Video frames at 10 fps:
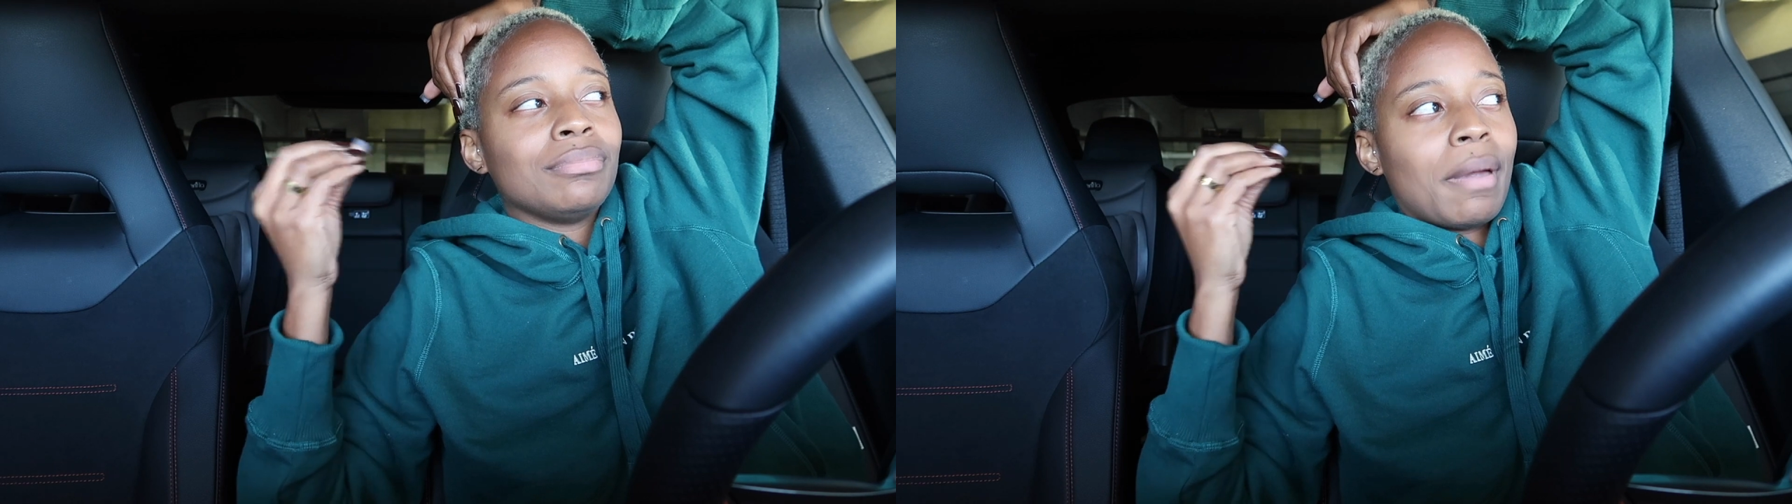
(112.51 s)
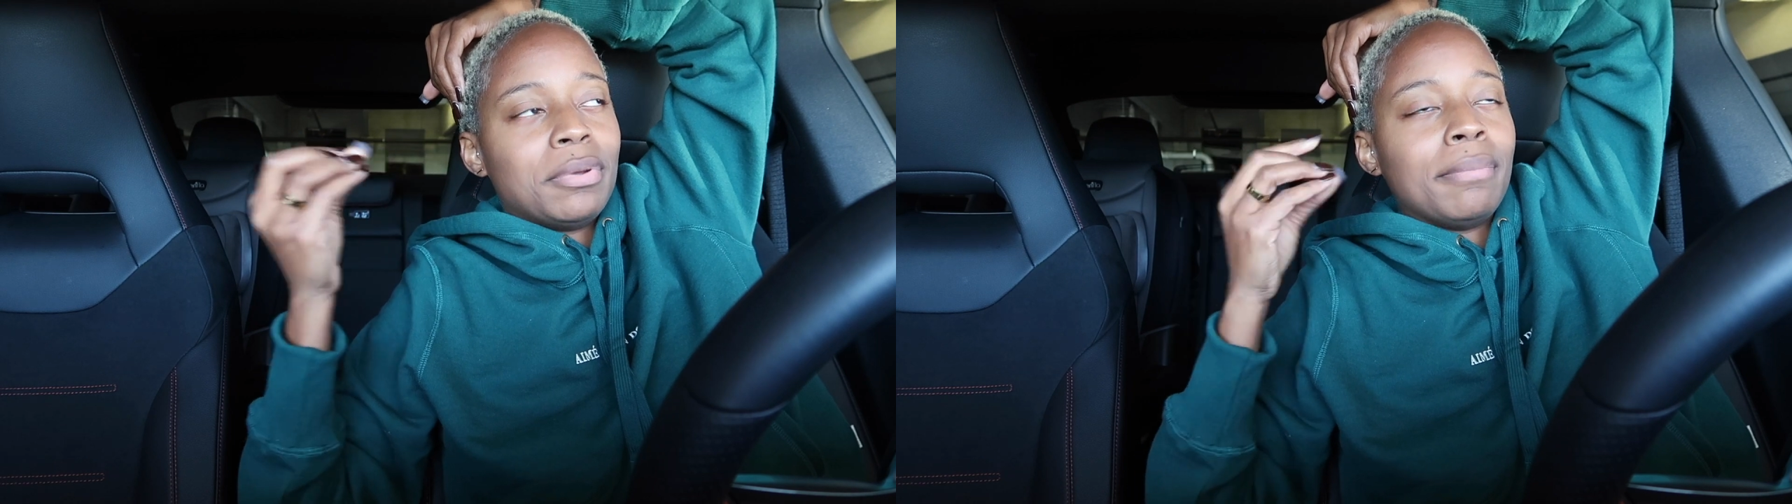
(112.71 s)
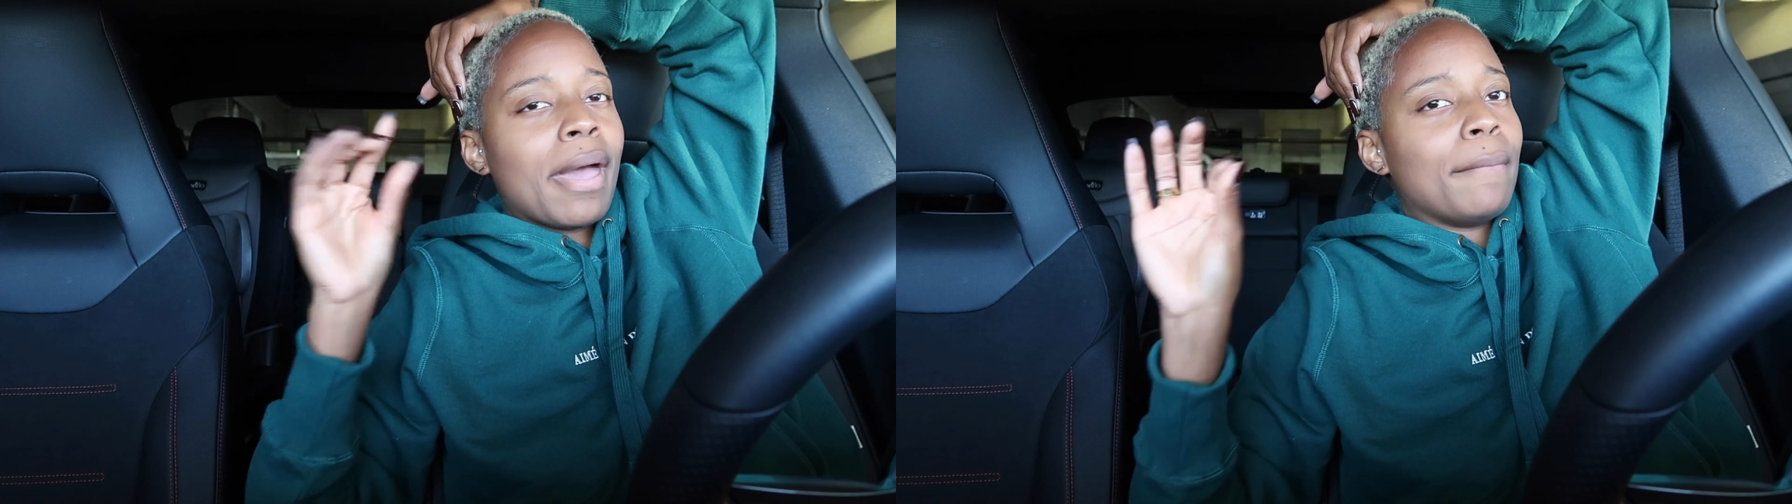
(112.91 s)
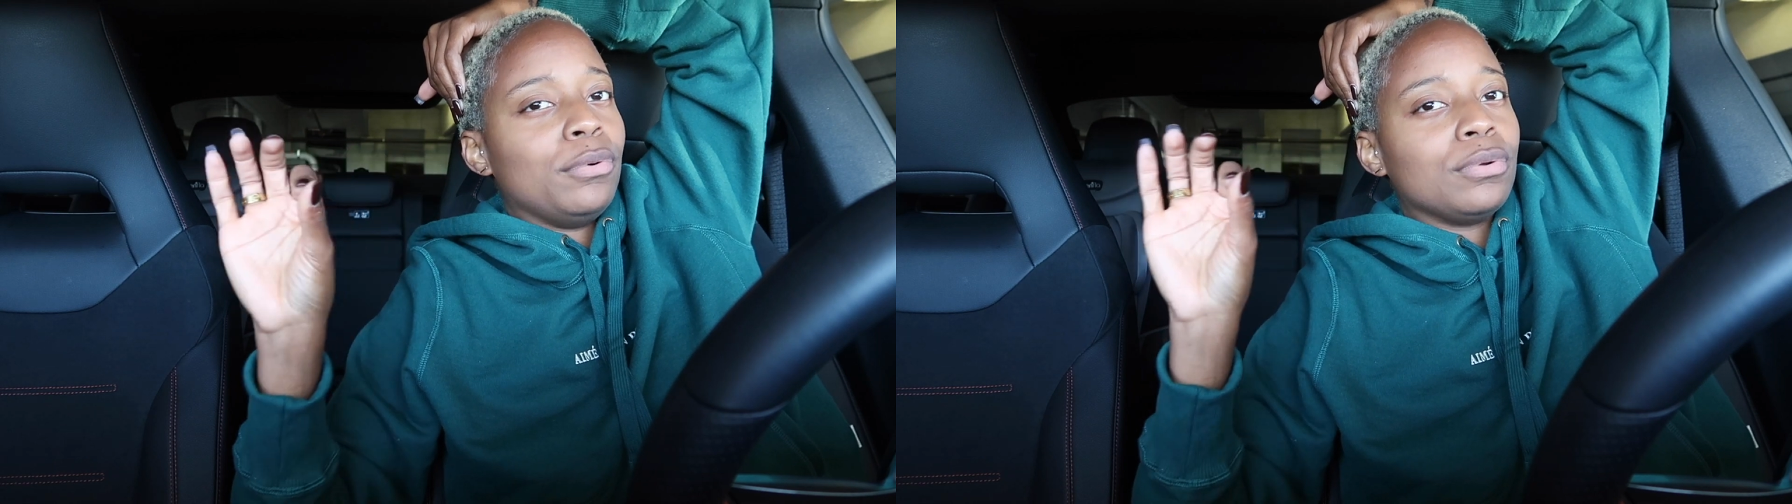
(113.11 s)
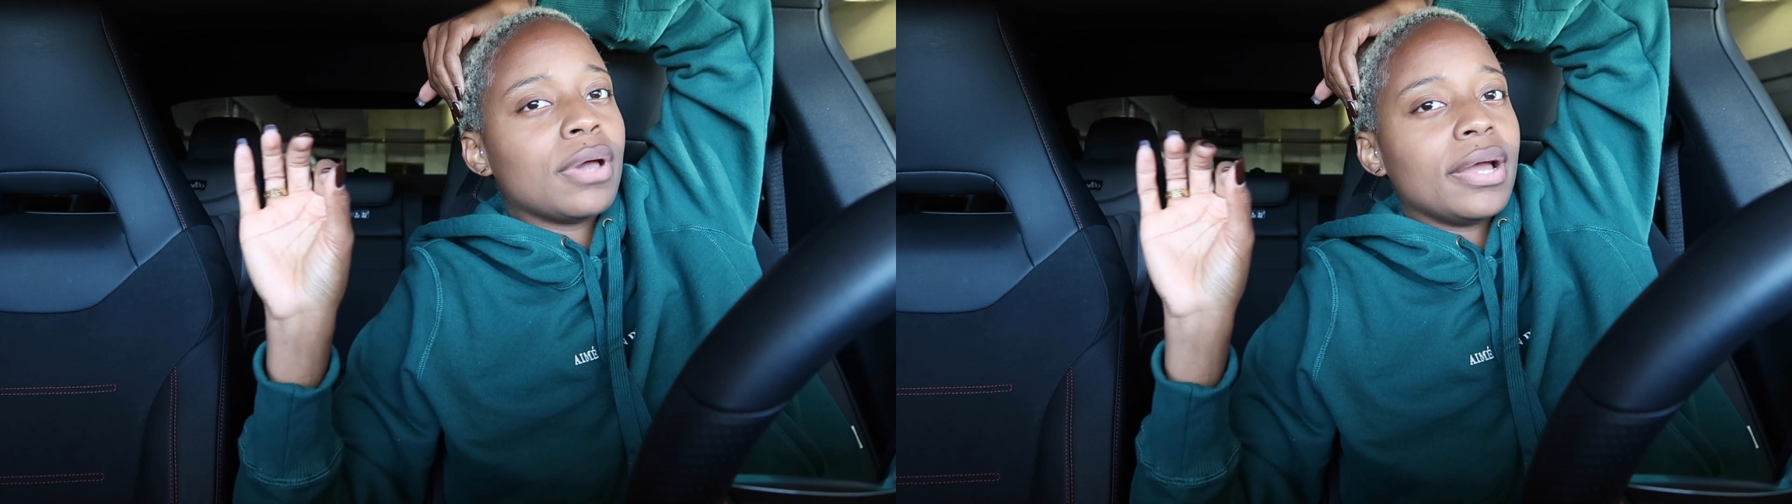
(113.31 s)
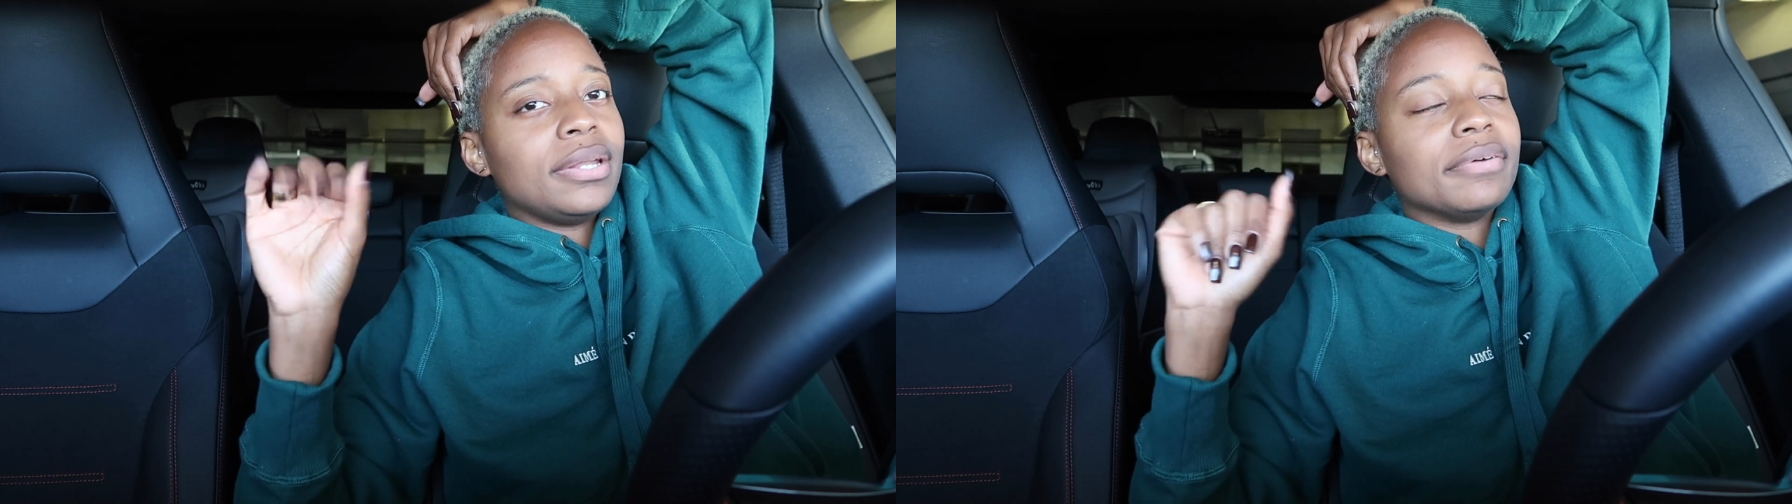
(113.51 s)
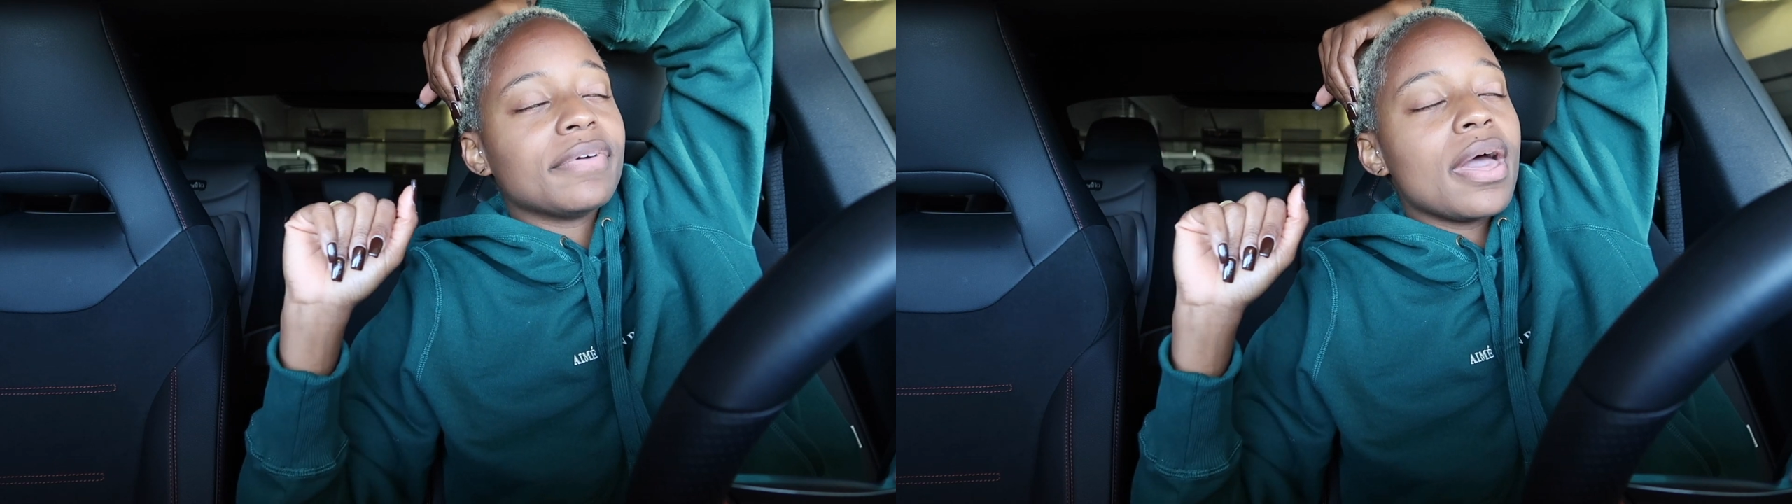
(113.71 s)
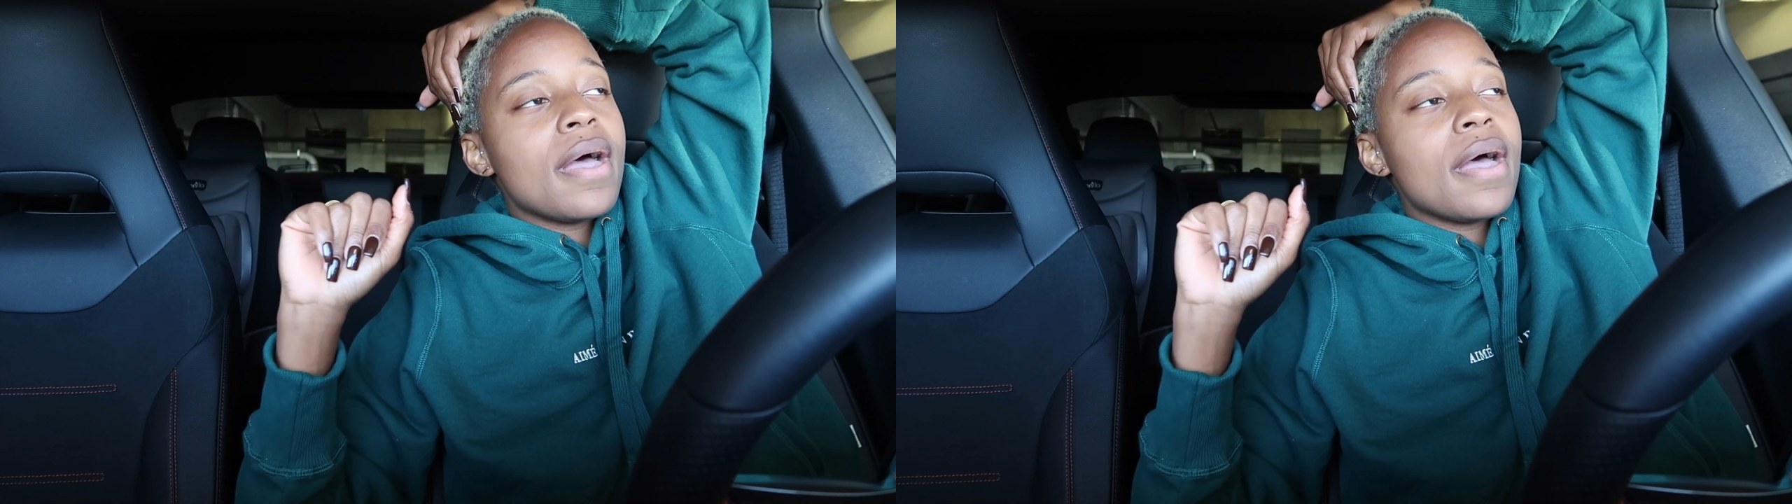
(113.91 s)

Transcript: I'm in a bad mood, kind of.